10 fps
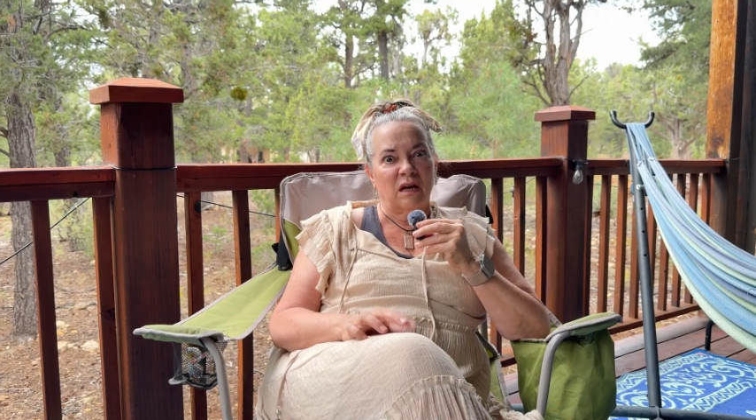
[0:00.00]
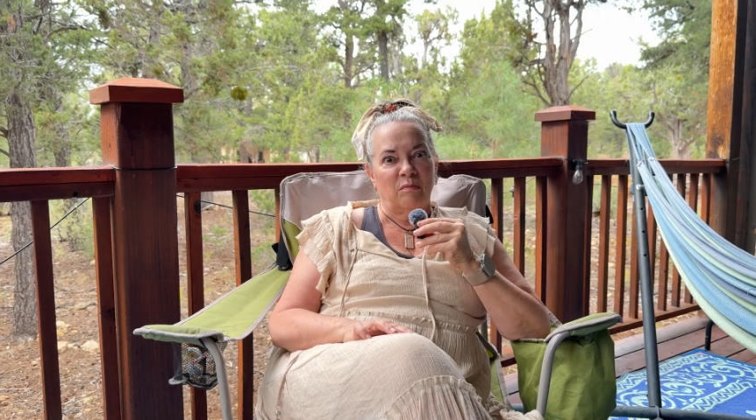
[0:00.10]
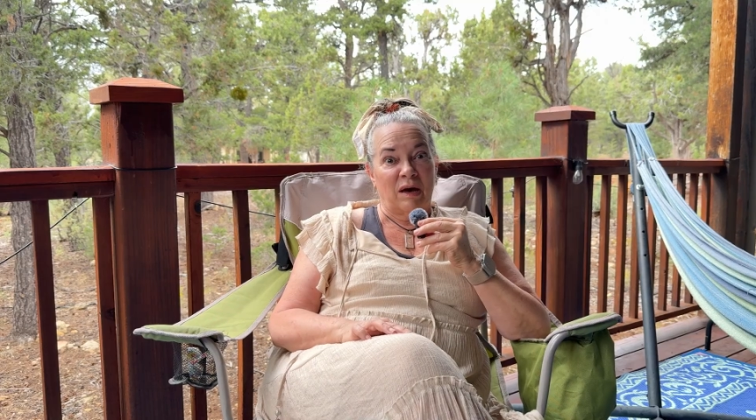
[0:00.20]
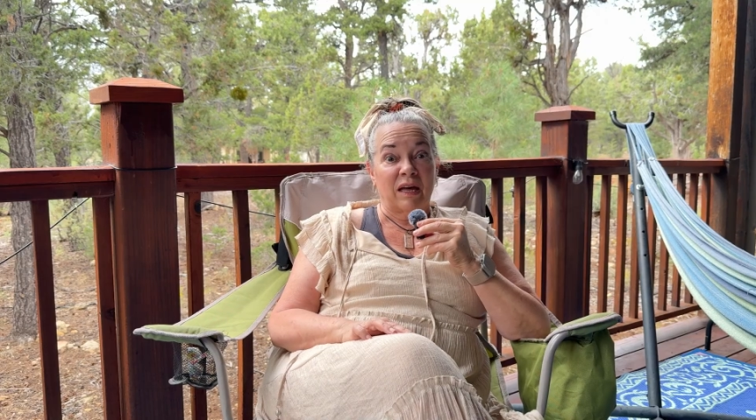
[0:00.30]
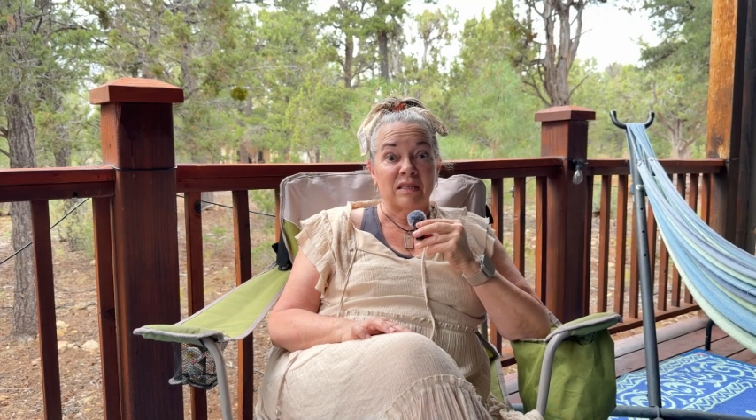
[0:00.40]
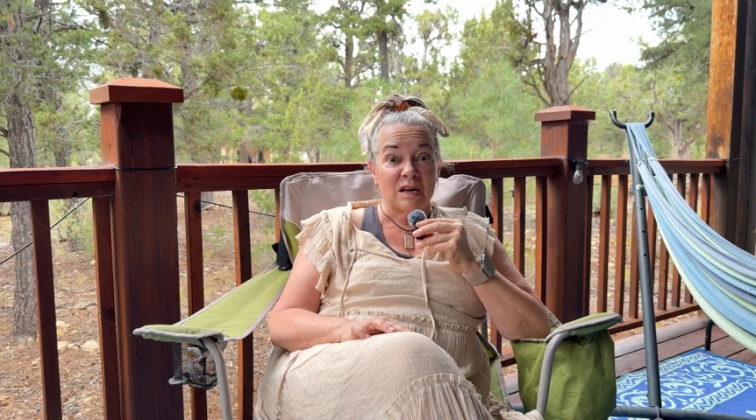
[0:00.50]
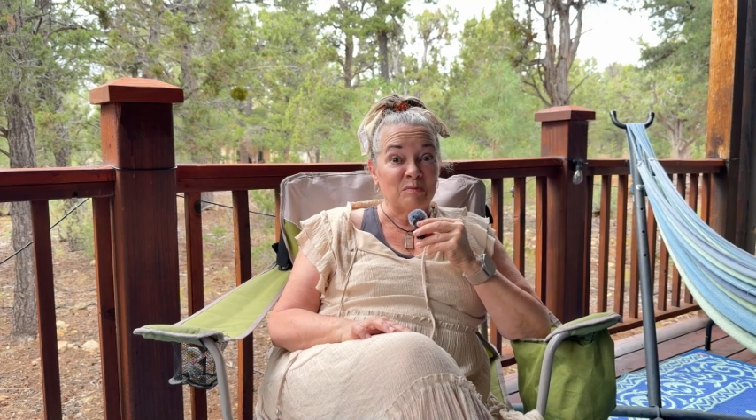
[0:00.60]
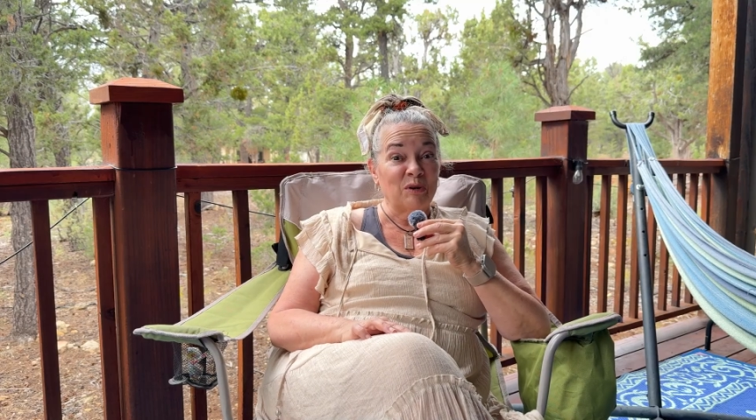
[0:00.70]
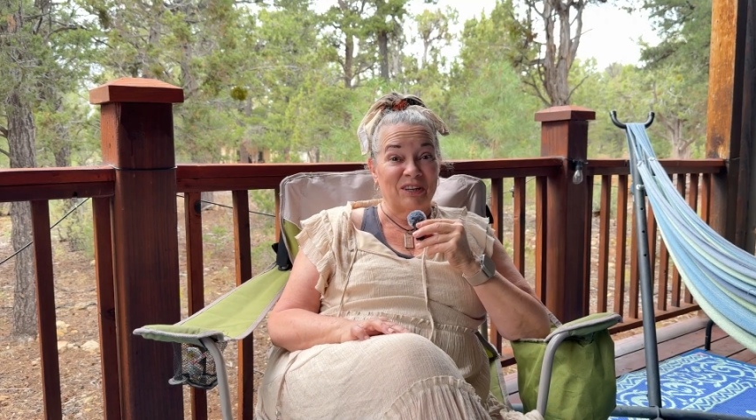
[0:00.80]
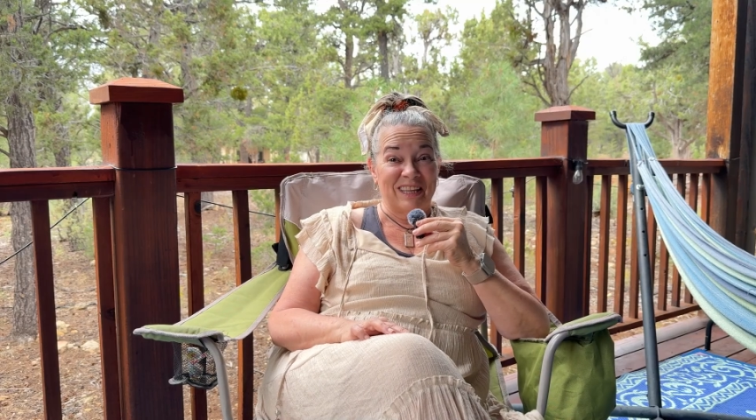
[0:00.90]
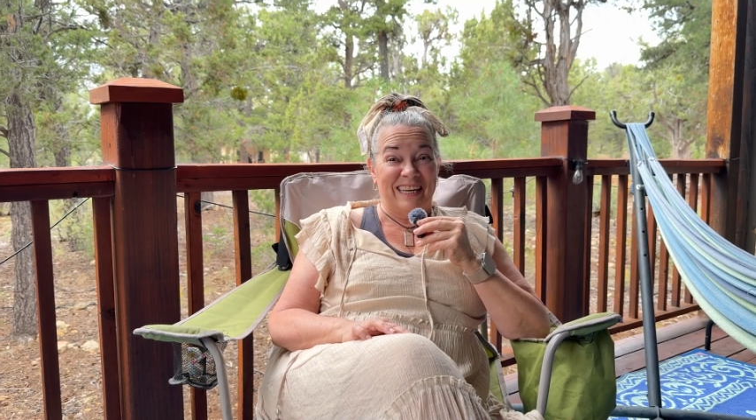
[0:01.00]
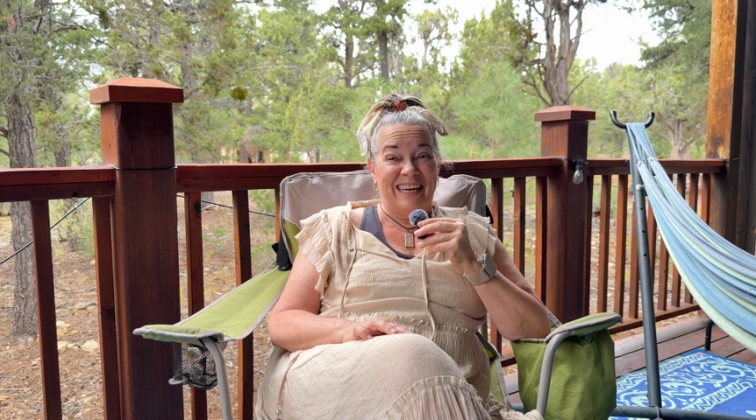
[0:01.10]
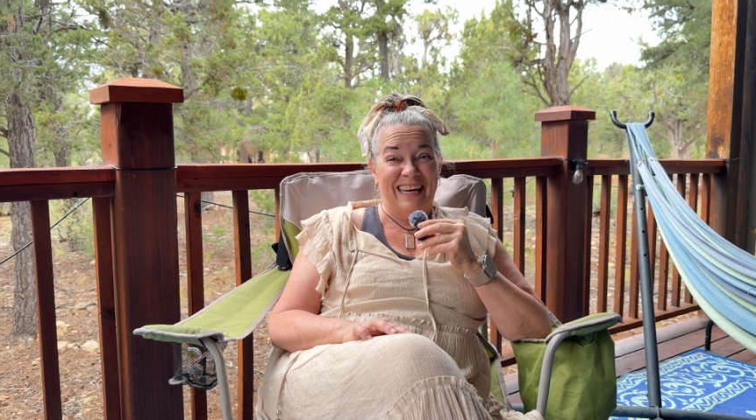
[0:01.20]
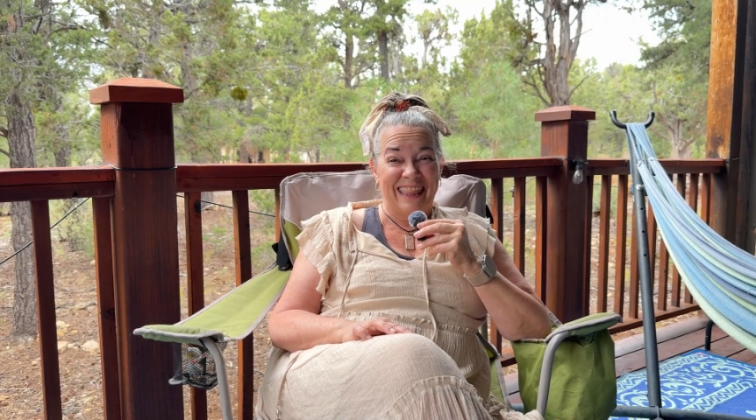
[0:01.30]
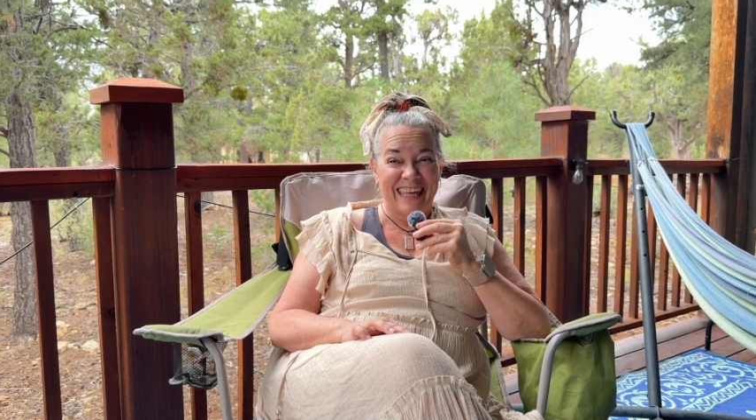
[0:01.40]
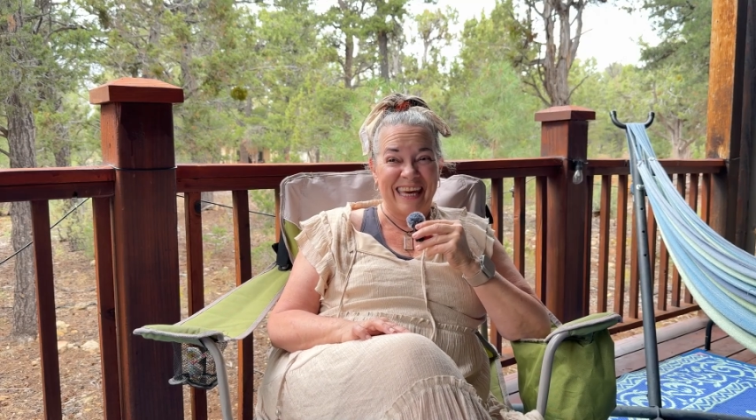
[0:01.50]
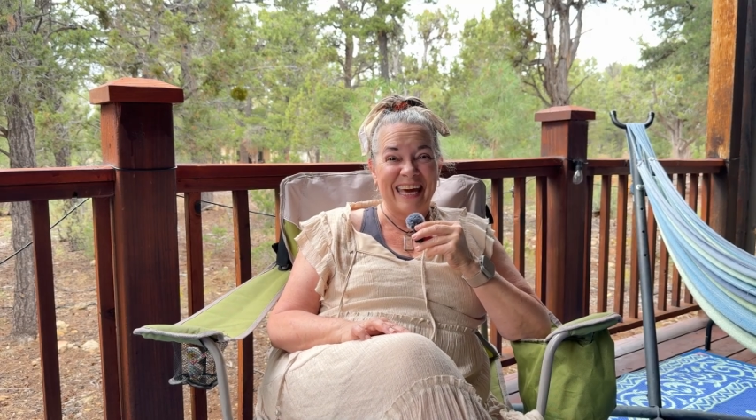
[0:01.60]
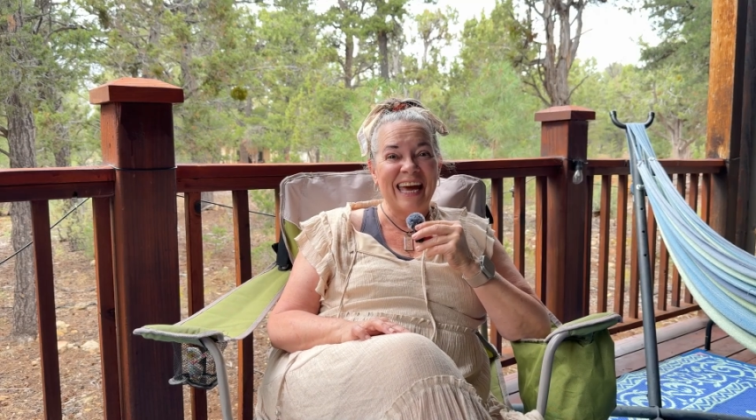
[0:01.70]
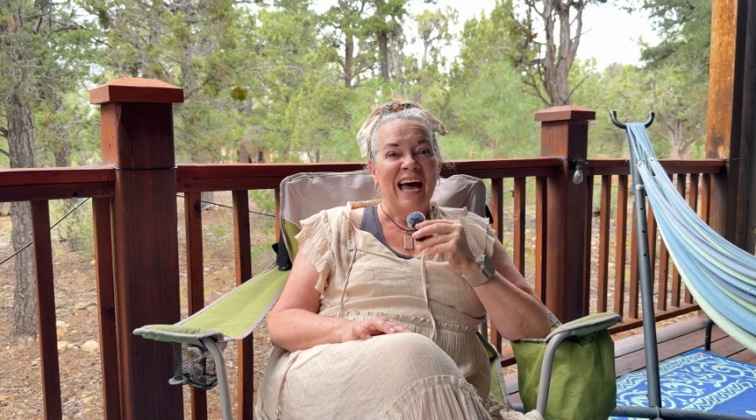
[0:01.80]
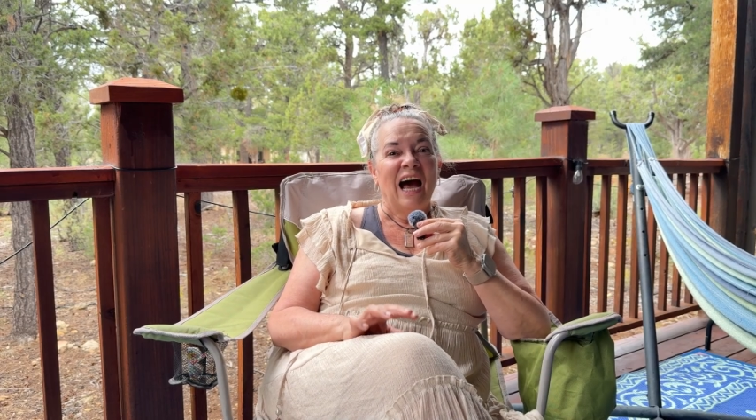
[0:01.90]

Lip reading: bathtub more than anything,